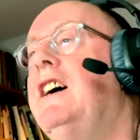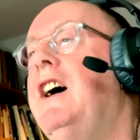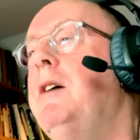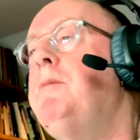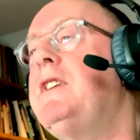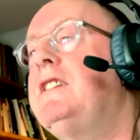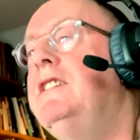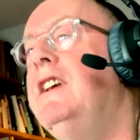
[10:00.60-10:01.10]

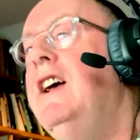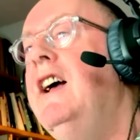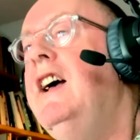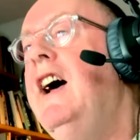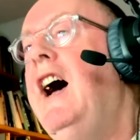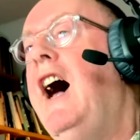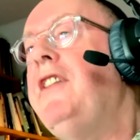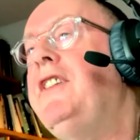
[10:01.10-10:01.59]
I mean,
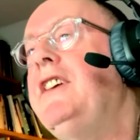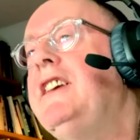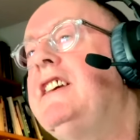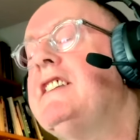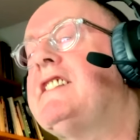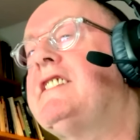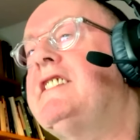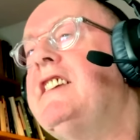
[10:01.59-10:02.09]
I think
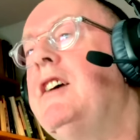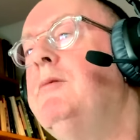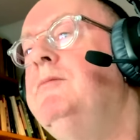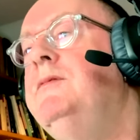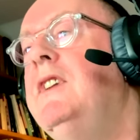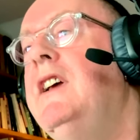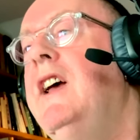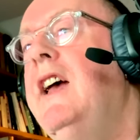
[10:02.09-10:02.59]
it's
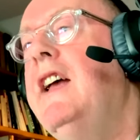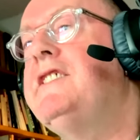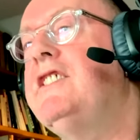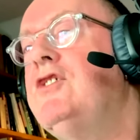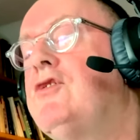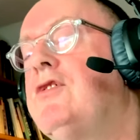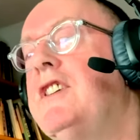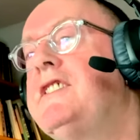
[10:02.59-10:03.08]

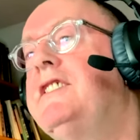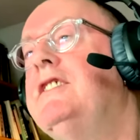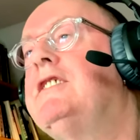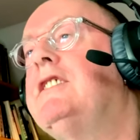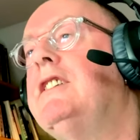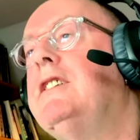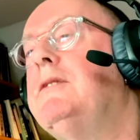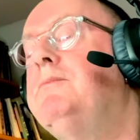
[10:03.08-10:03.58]
interesting
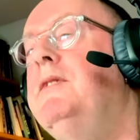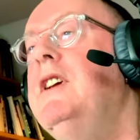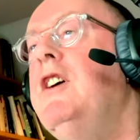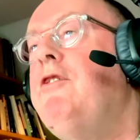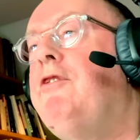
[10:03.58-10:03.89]
to